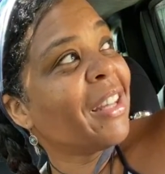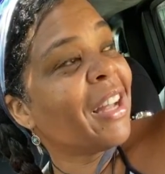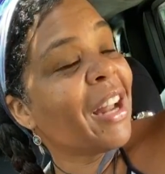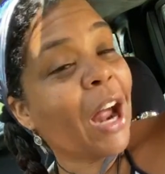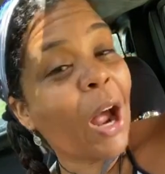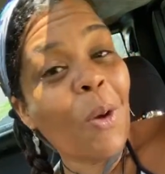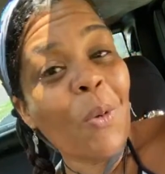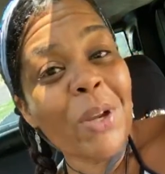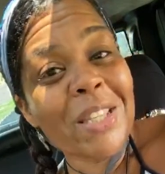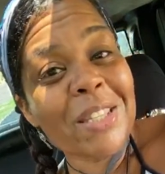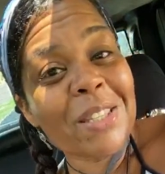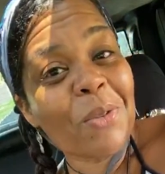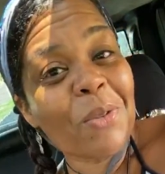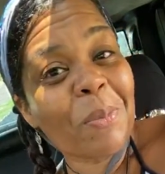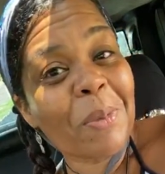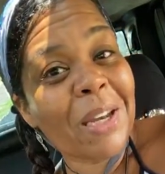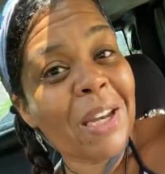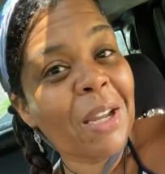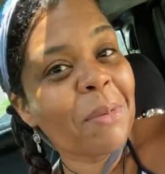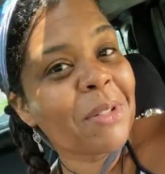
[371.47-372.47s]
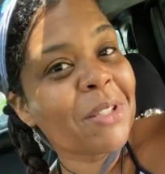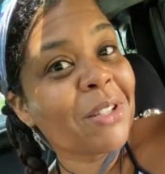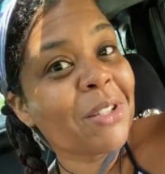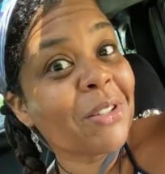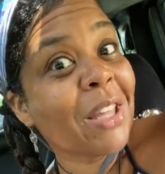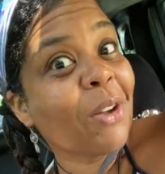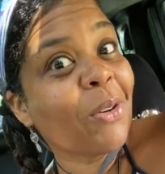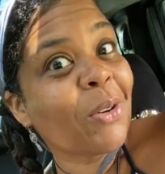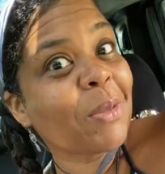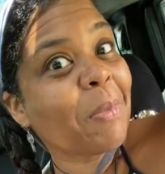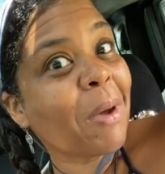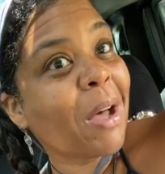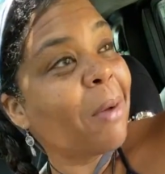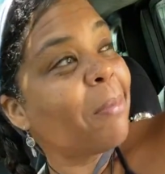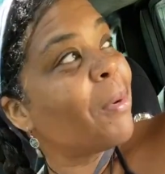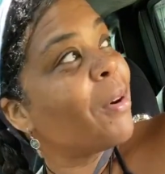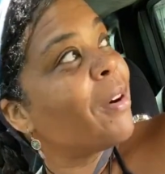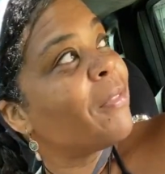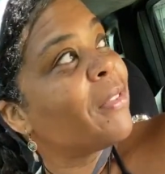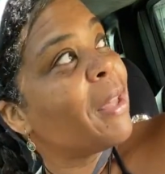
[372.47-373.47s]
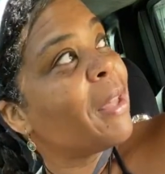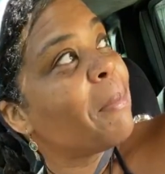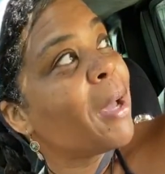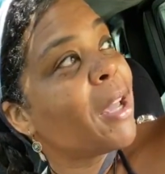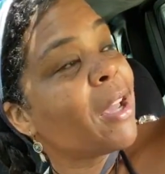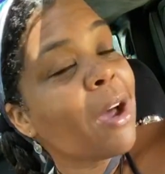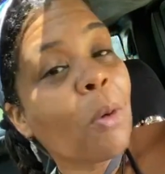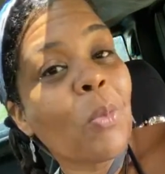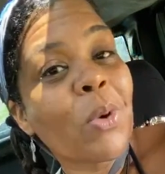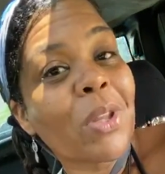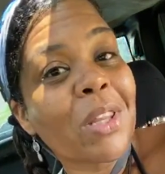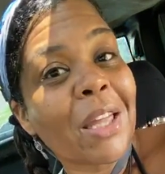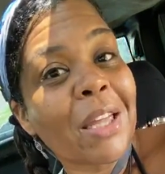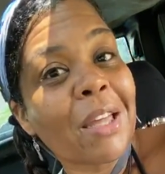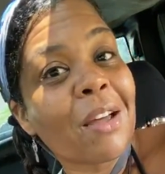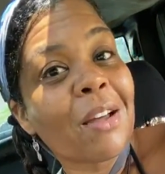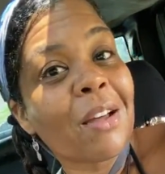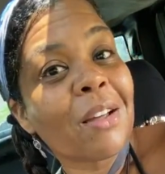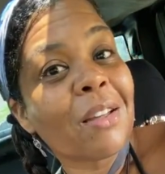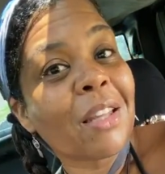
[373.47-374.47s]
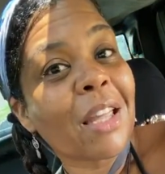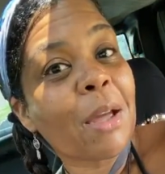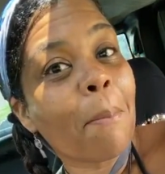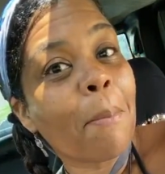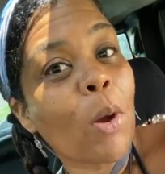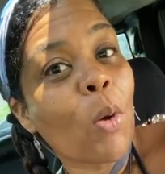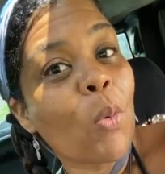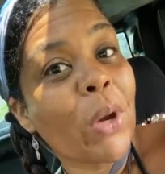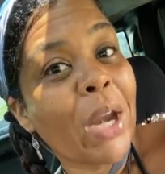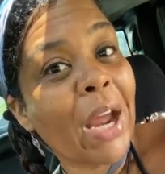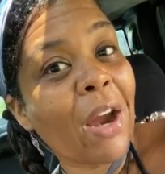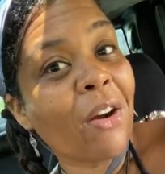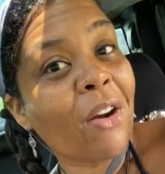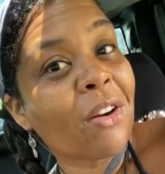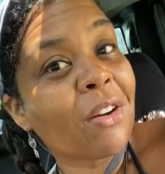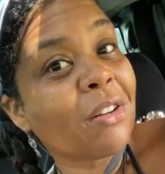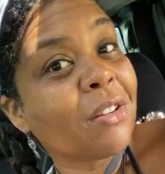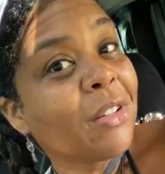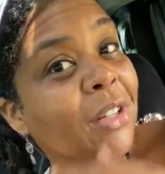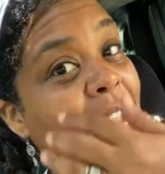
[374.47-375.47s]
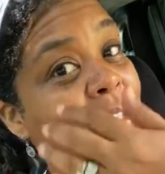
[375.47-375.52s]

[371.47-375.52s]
I want to see what my neighbors do. They always pop off. They might come with like a bow and arrow.